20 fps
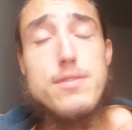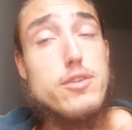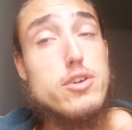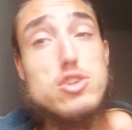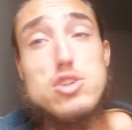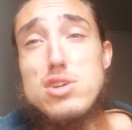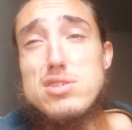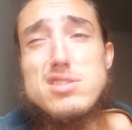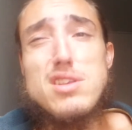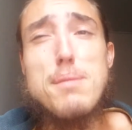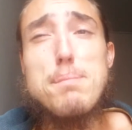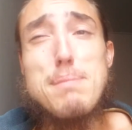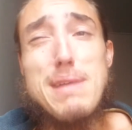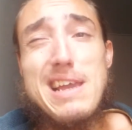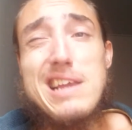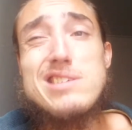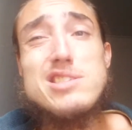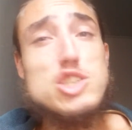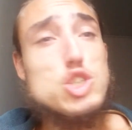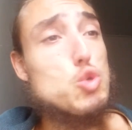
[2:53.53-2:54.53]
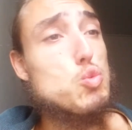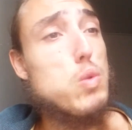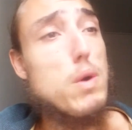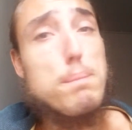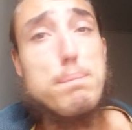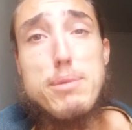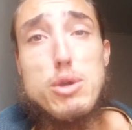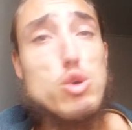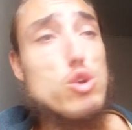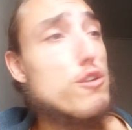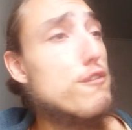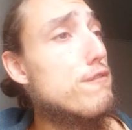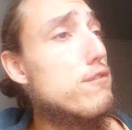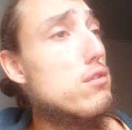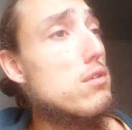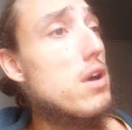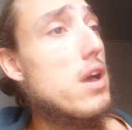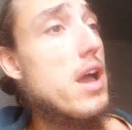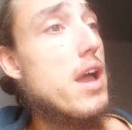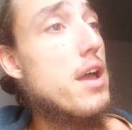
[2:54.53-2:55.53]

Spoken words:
they're just a means to a beautiful